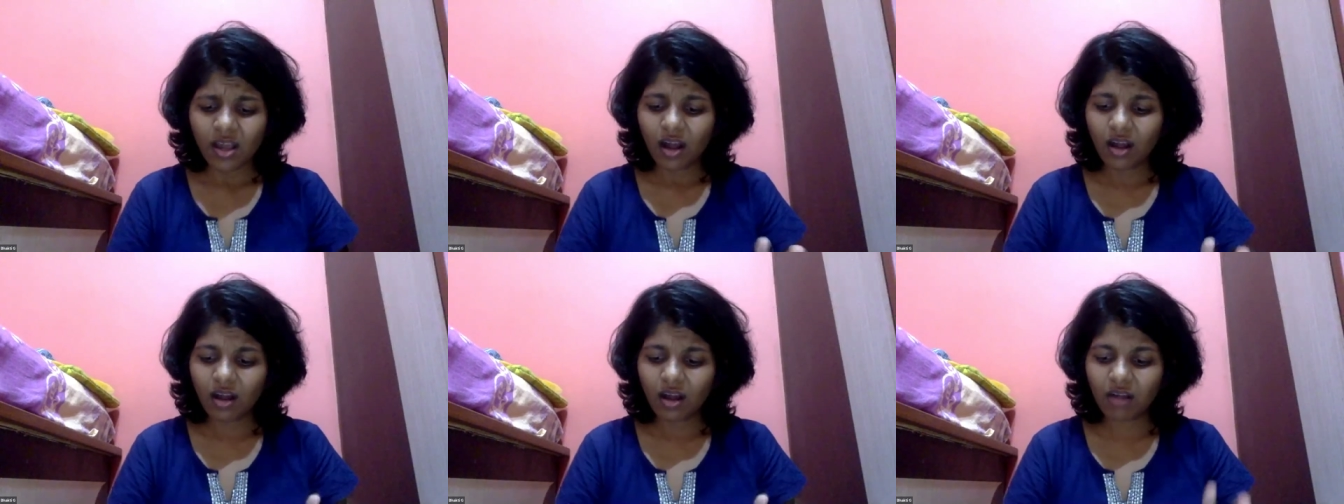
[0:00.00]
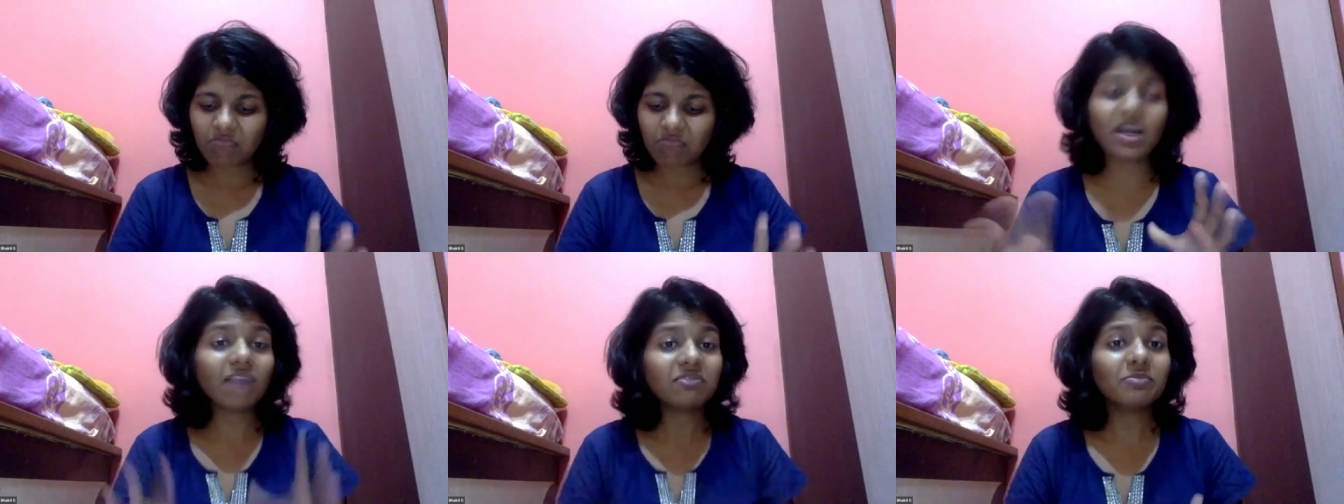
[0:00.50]
Uh,
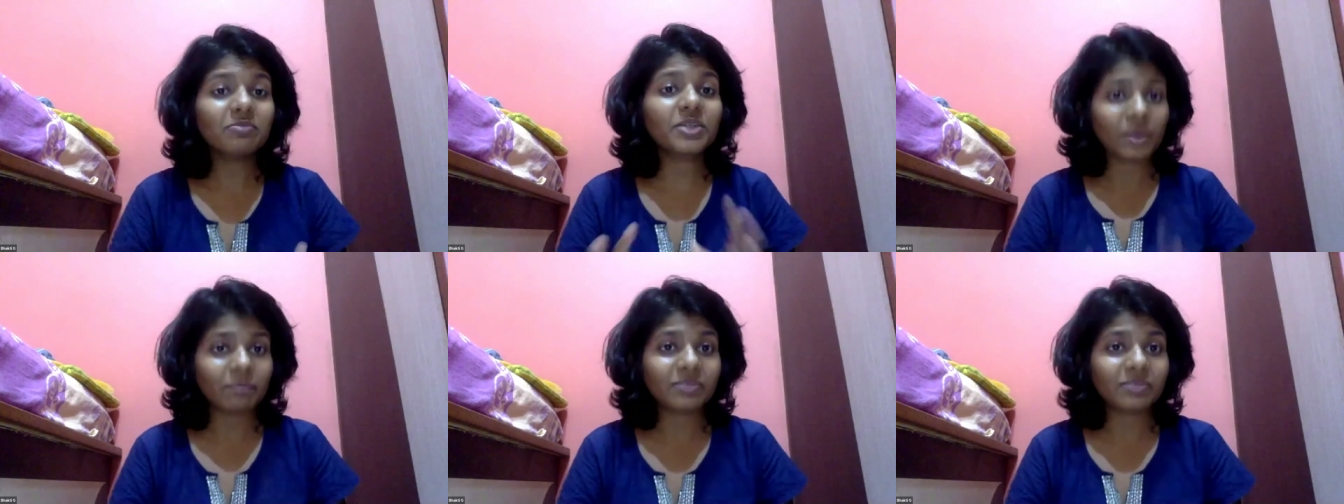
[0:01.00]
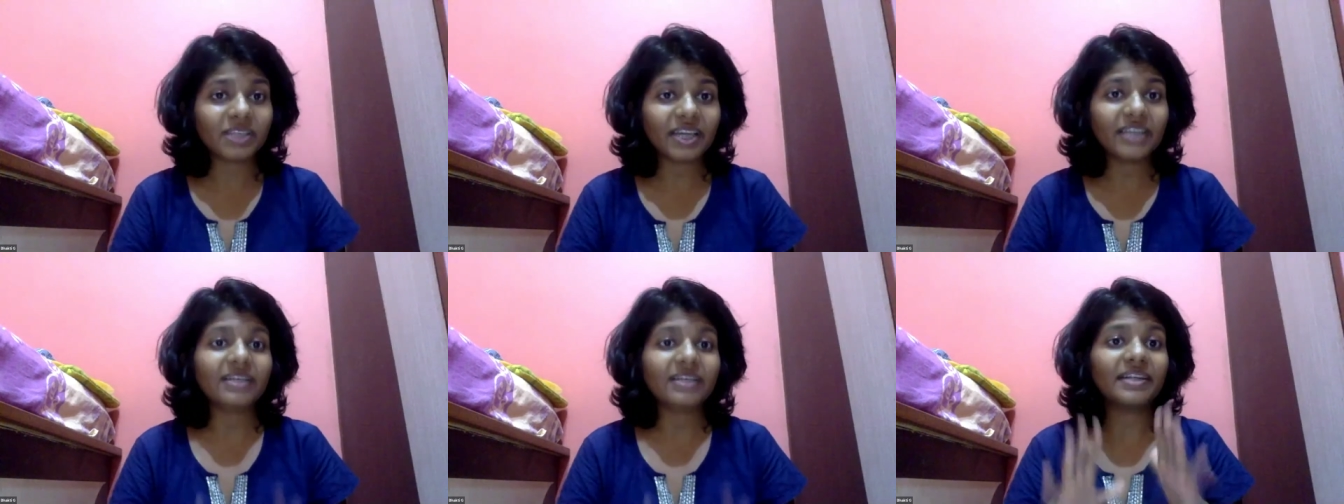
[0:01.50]
government
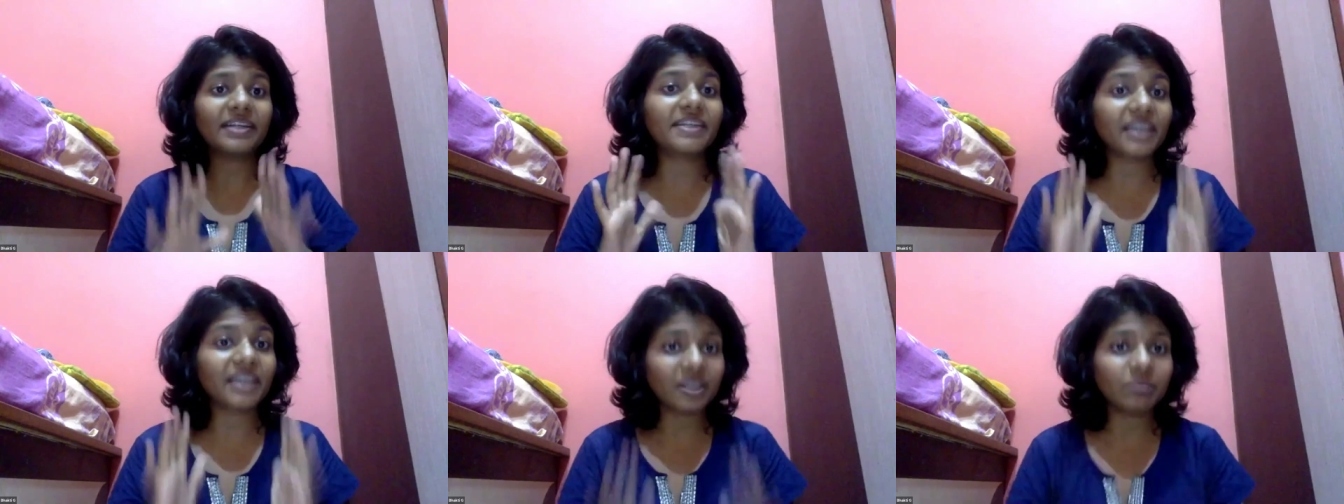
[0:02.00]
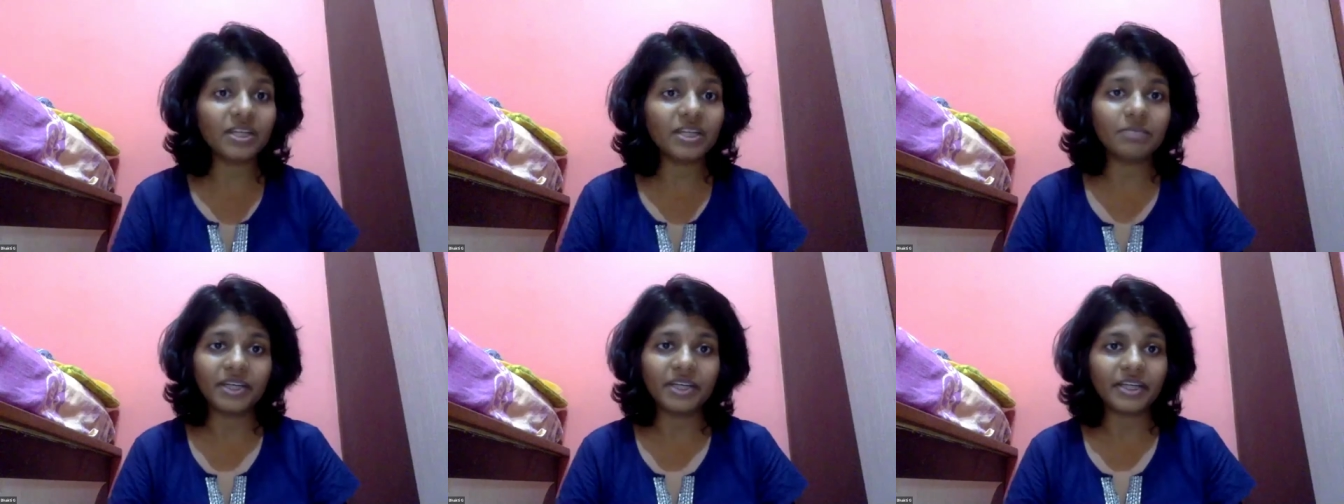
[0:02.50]
websites are terribly
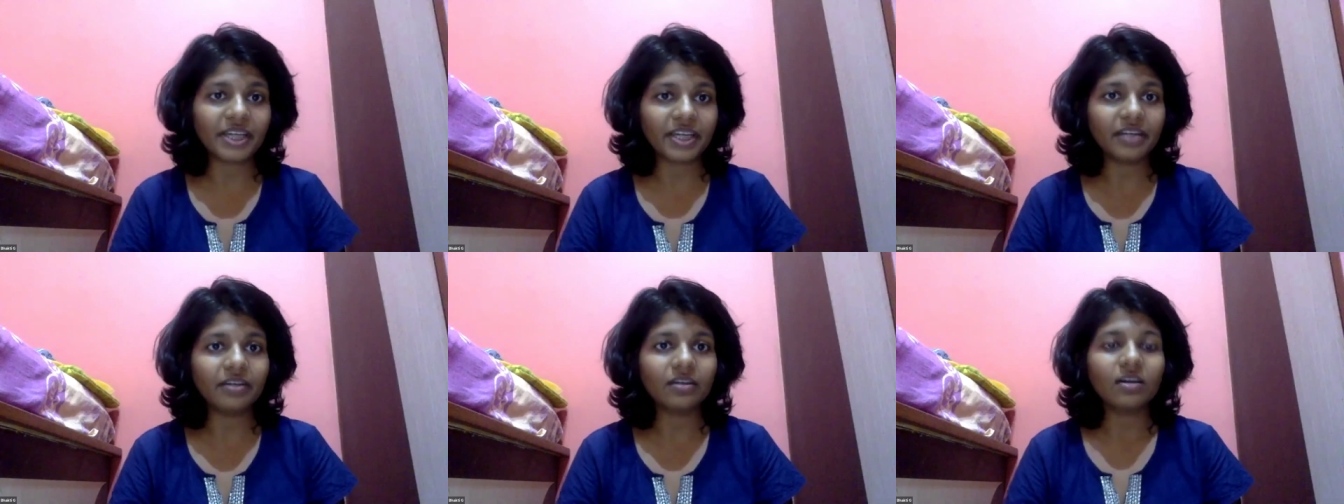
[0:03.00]
maintained.